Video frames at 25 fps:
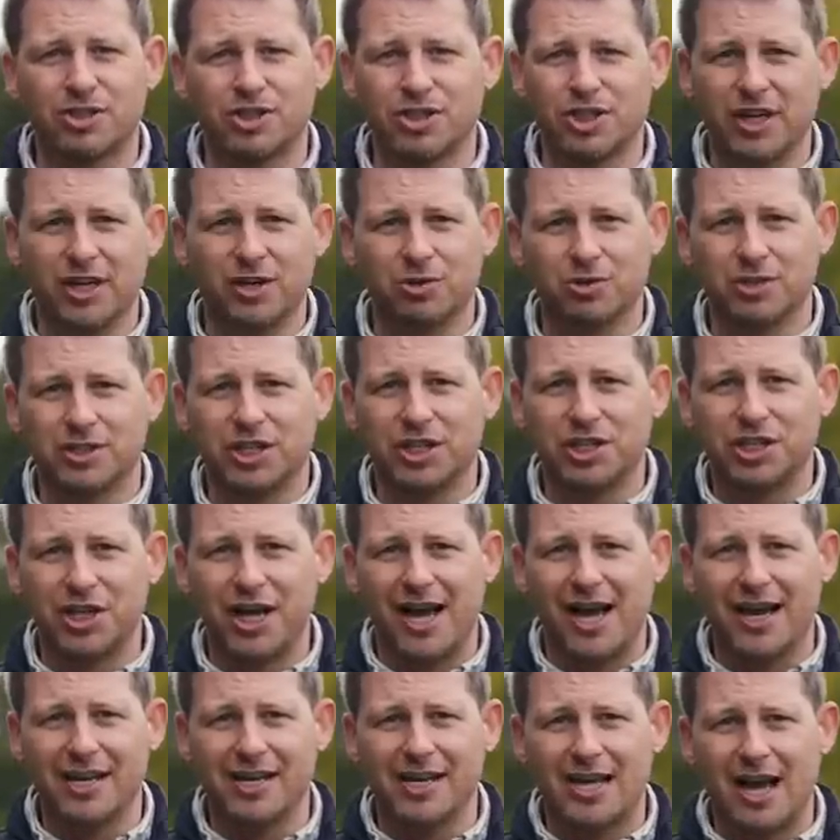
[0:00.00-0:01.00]
single-digit
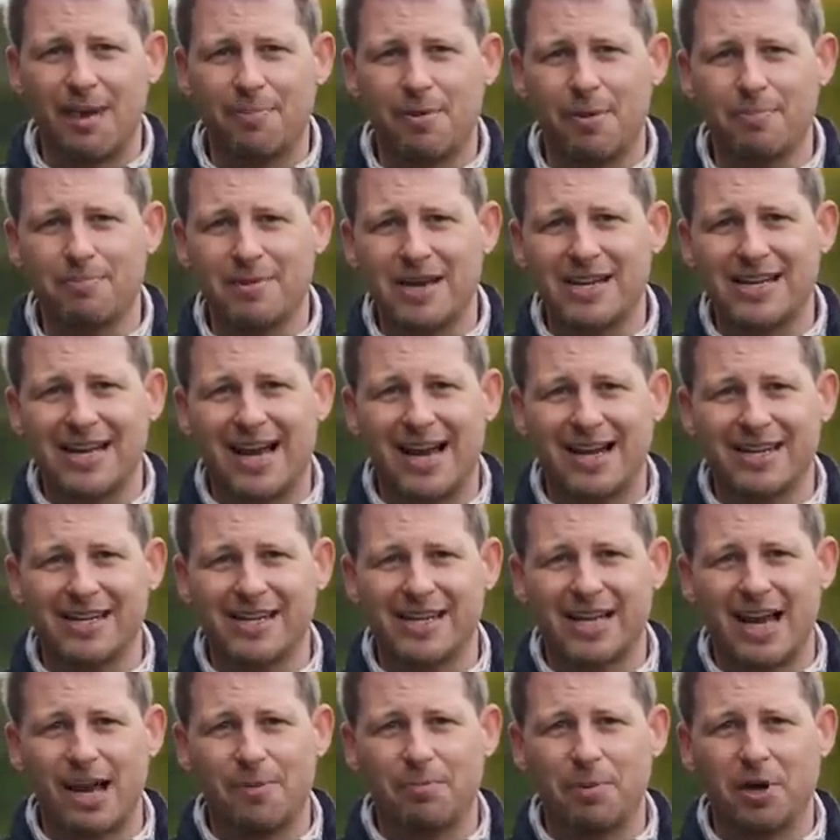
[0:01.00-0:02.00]
handicapper,
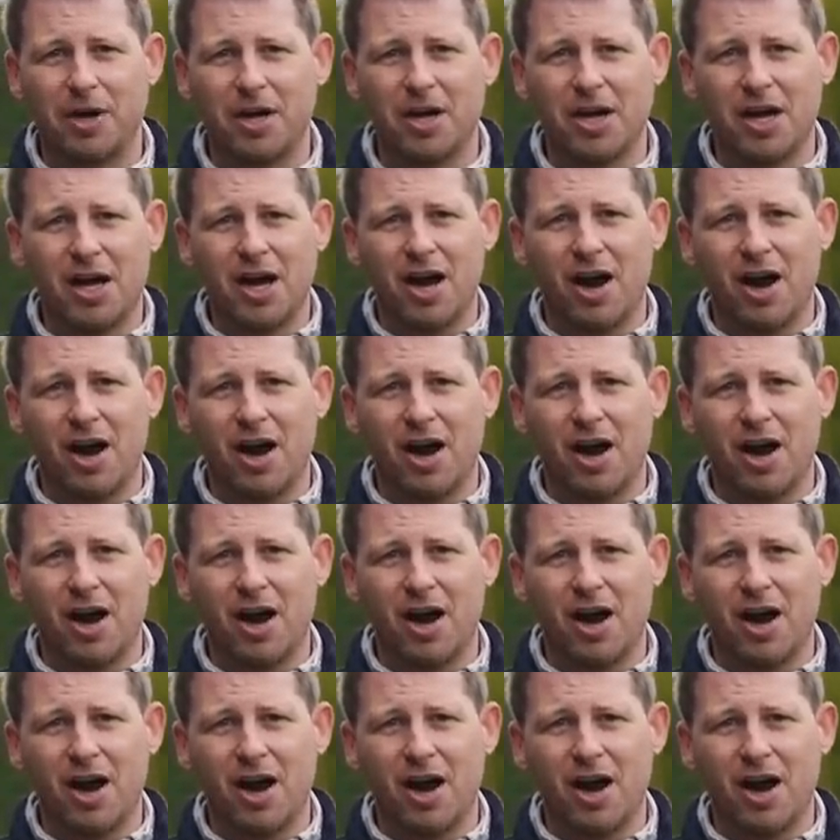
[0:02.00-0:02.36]
mid-handicapper,